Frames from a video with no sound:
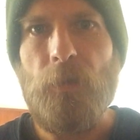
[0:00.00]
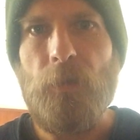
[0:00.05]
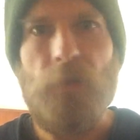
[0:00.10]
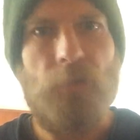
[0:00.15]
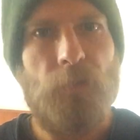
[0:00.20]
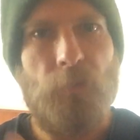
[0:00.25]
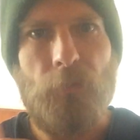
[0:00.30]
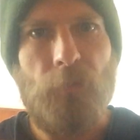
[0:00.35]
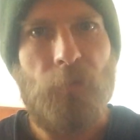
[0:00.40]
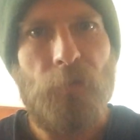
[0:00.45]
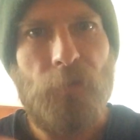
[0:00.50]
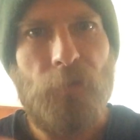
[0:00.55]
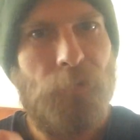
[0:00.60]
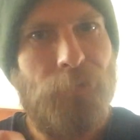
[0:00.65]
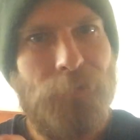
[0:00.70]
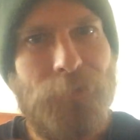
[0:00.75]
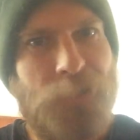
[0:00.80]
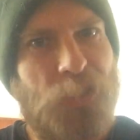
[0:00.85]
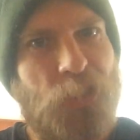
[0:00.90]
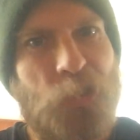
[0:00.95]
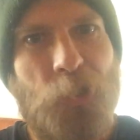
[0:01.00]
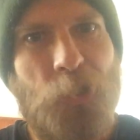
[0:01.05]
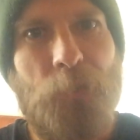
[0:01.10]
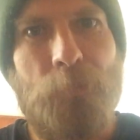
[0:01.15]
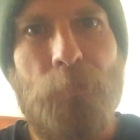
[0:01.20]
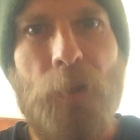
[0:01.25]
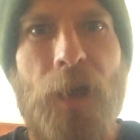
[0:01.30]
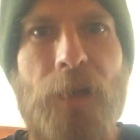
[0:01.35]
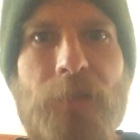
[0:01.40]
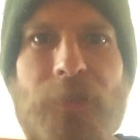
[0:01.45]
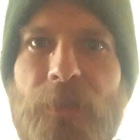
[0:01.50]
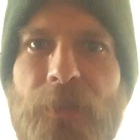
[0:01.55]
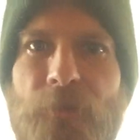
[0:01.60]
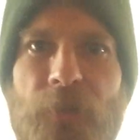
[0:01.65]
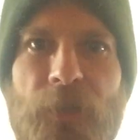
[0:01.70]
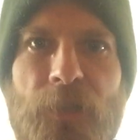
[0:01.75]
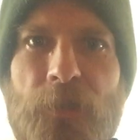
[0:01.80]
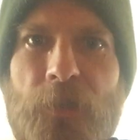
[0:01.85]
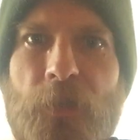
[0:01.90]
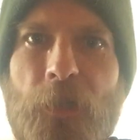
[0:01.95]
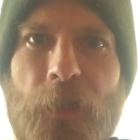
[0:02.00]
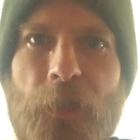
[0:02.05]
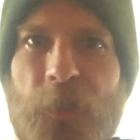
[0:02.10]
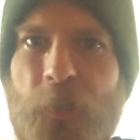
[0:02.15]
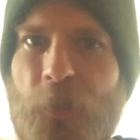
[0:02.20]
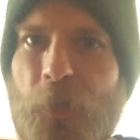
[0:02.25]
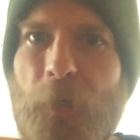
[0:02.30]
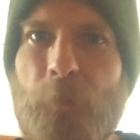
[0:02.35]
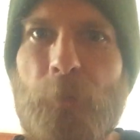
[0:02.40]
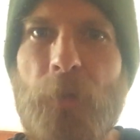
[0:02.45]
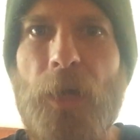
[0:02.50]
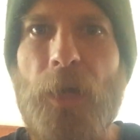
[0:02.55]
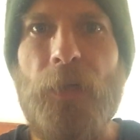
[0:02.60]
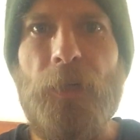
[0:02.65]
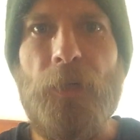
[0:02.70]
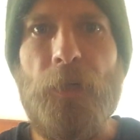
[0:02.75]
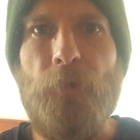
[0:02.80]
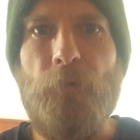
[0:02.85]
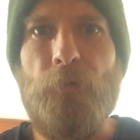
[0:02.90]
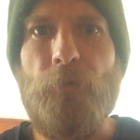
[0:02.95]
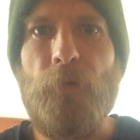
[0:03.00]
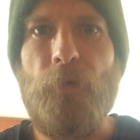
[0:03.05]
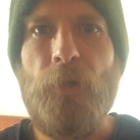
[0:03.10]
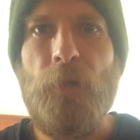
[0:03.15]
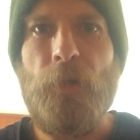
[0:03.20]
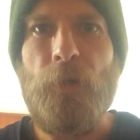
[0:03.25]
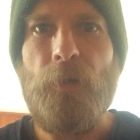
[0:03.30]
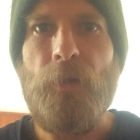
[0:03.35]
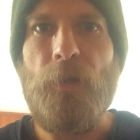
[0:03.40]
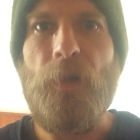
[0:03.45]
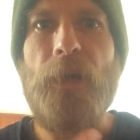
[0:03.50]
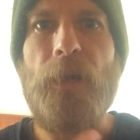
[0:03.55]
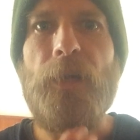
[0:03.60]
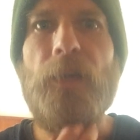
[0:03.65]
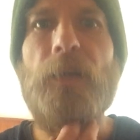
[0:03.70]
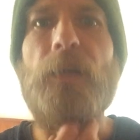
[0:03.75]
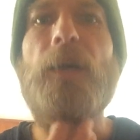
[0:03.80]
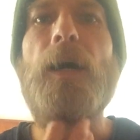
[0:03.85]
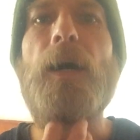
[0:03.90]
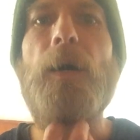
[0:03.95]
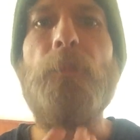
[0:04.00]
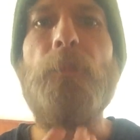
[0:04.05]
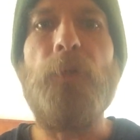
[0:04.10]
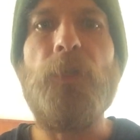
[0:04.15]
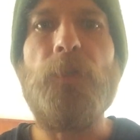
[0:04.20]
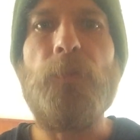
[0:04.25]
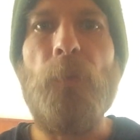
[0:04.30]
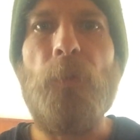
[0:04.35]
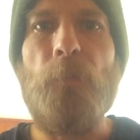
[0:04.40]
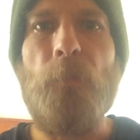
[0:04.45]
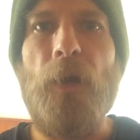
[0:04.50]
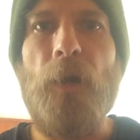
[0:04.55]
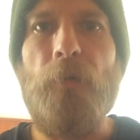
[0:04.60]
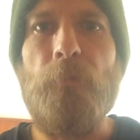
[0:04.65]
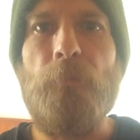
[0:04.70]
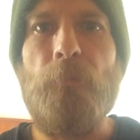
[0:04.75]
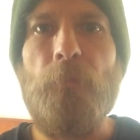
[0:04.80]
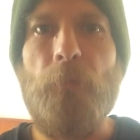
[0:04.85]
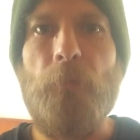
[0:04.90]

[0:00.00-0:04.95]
There's an extreme positive and an extreme negative that I can accomplish with my